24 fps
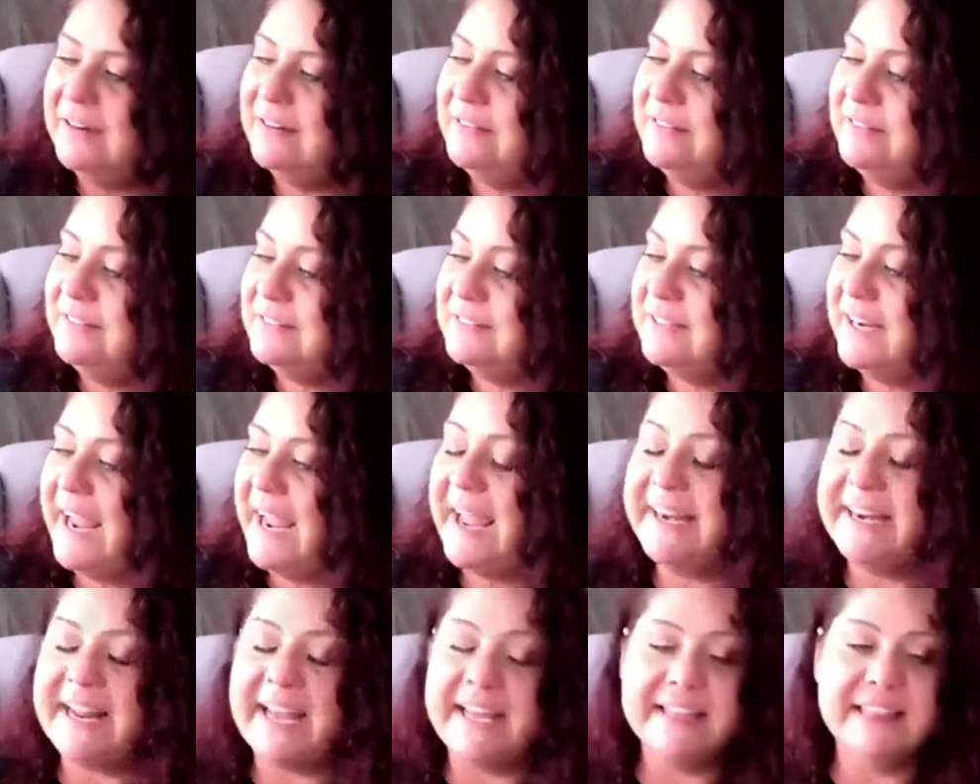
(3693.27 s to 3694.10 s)

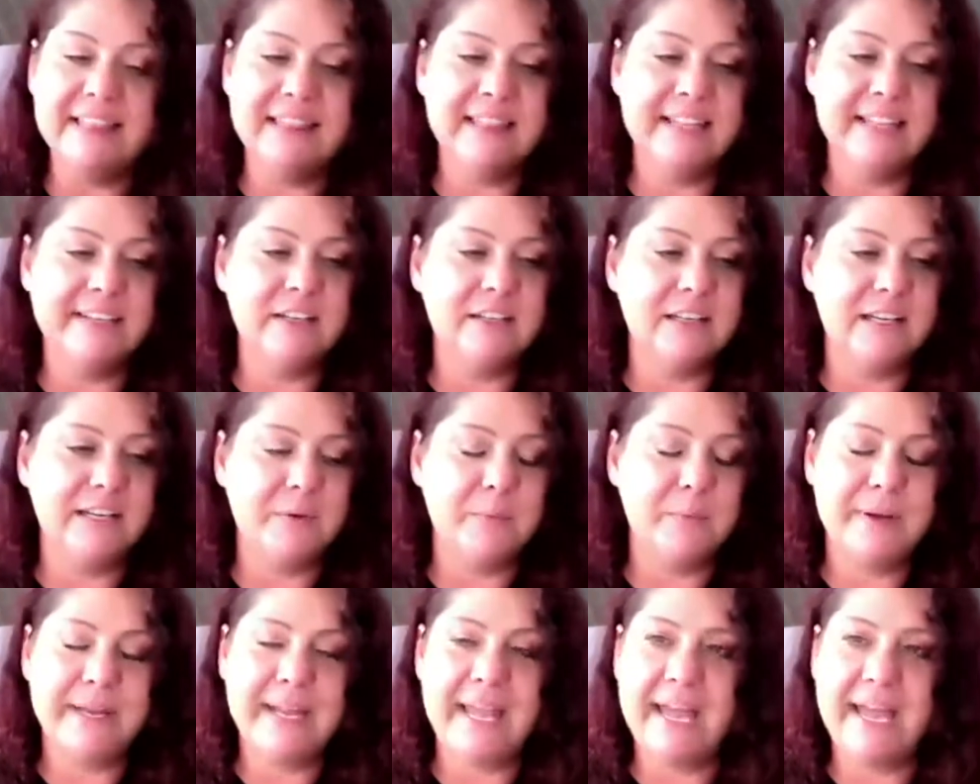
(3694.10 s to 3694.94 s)

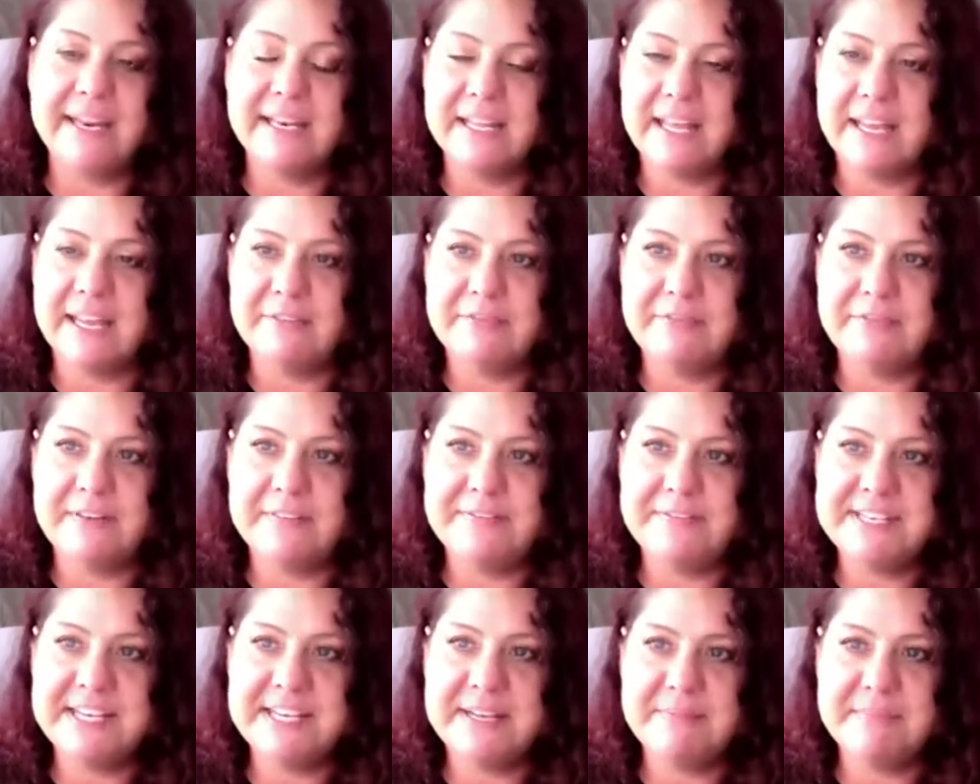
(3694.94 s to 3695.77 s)
and we had like
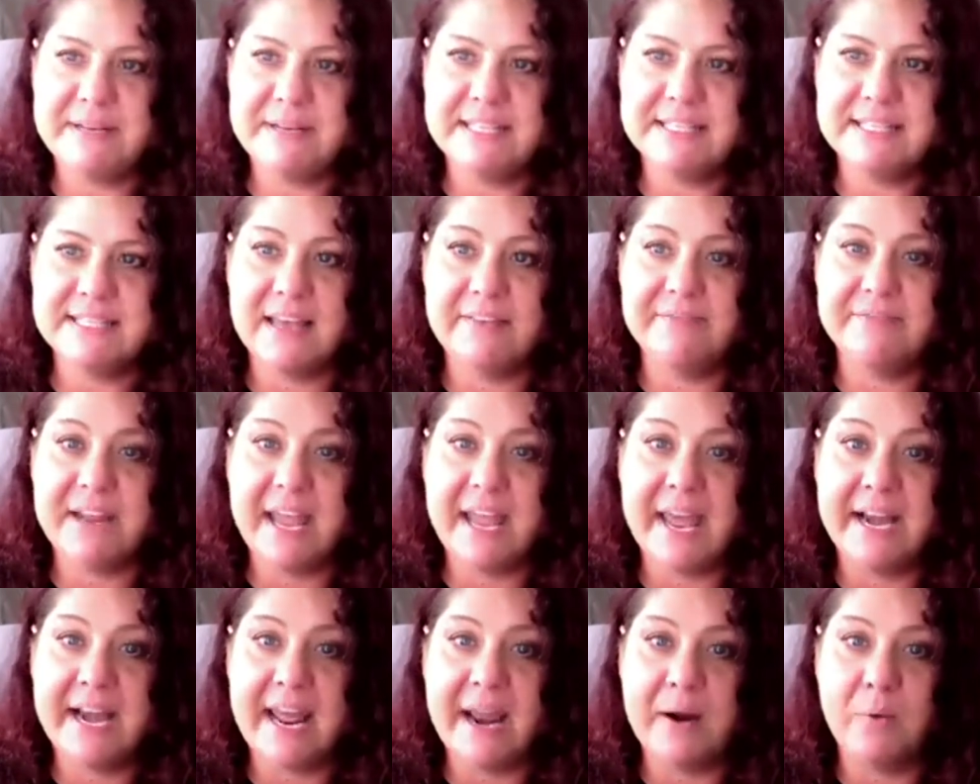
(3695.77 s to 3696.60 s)
15 minutes left,
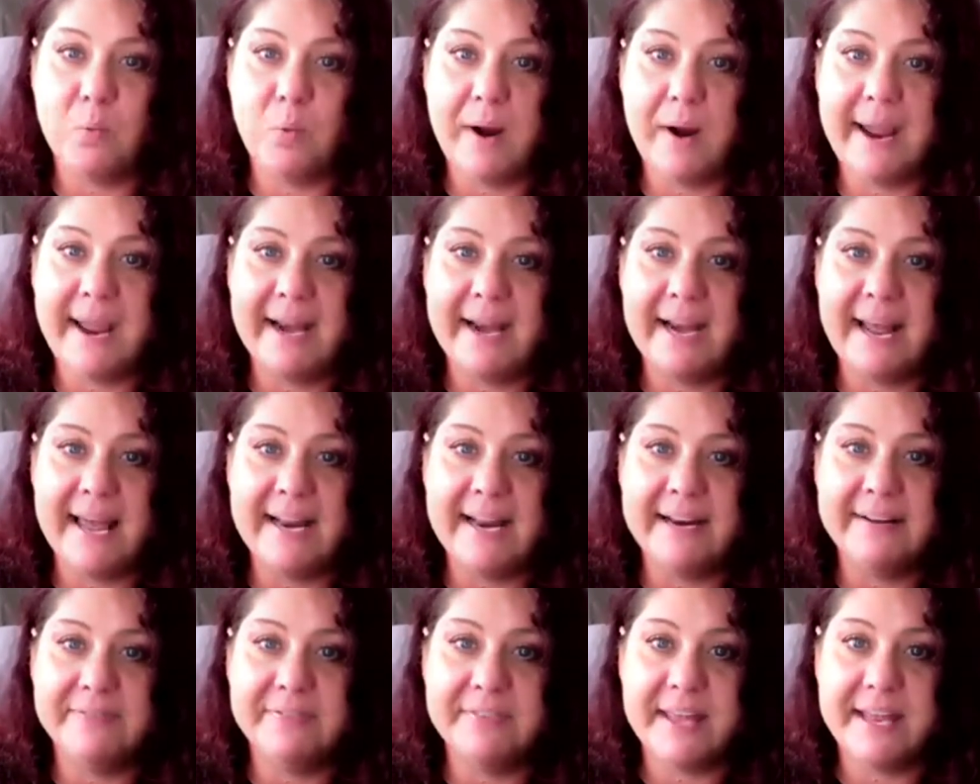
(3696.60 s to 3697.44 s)
and I ran
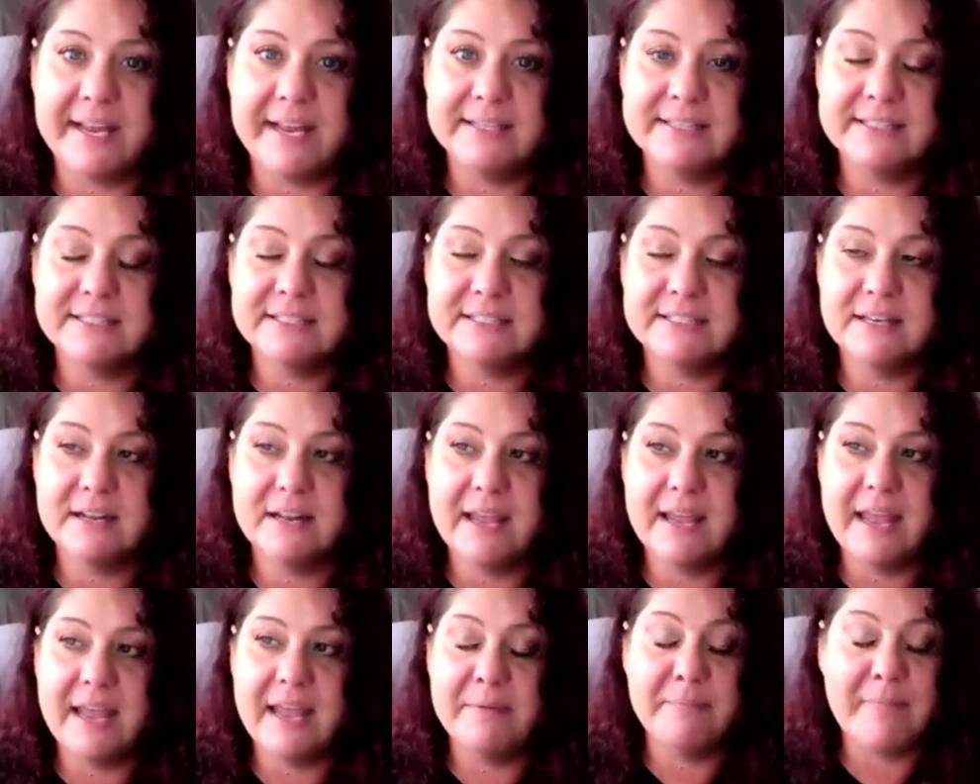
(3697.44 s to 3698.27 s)
out of things
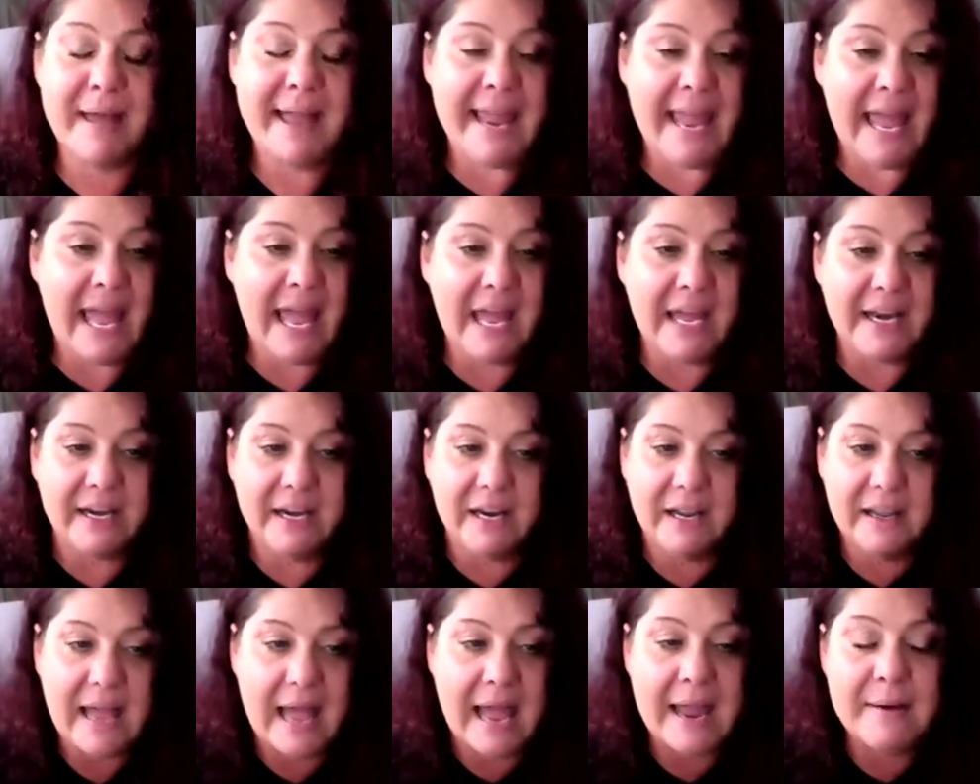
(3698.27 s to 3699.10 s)
in my head.
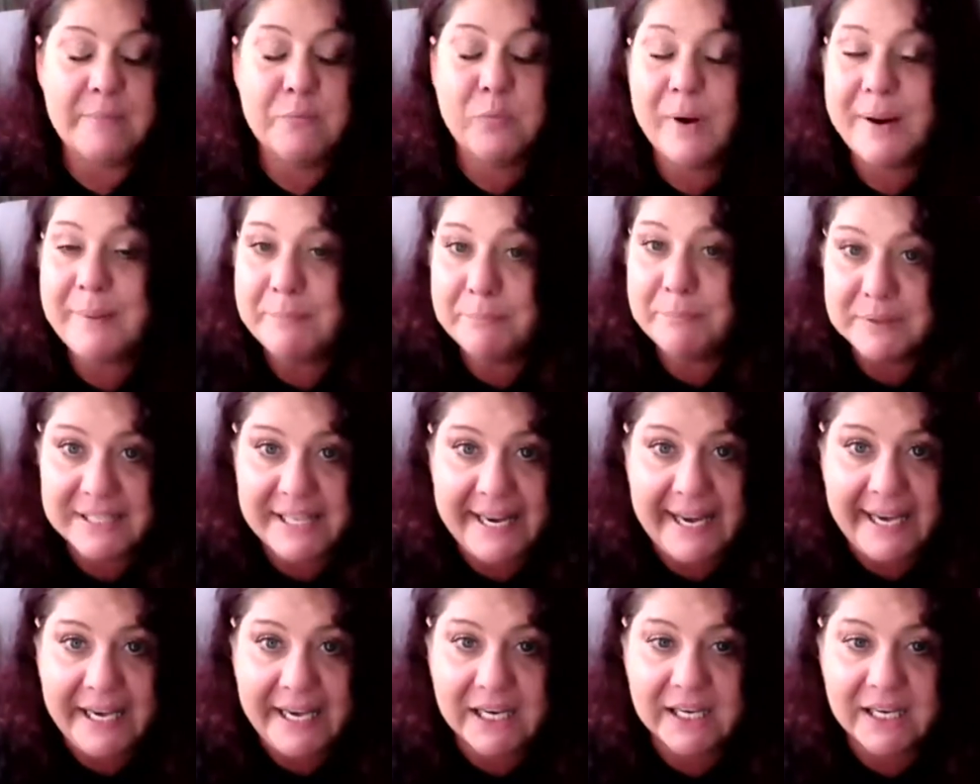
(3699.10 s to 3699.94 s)
I went
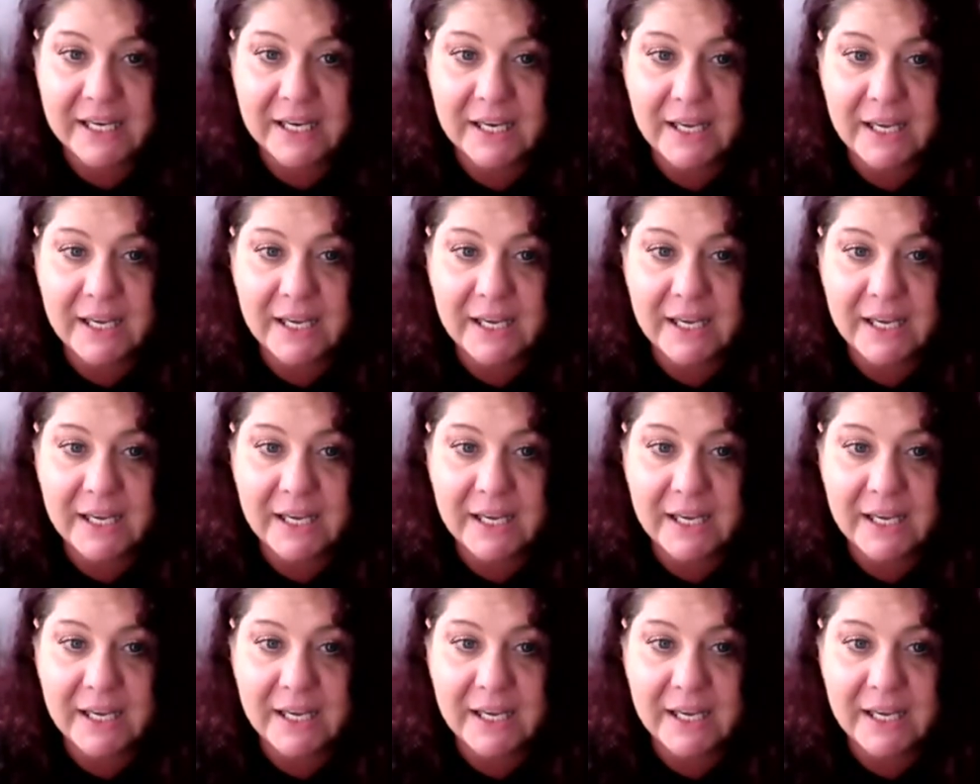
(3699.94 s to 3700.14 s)
blank.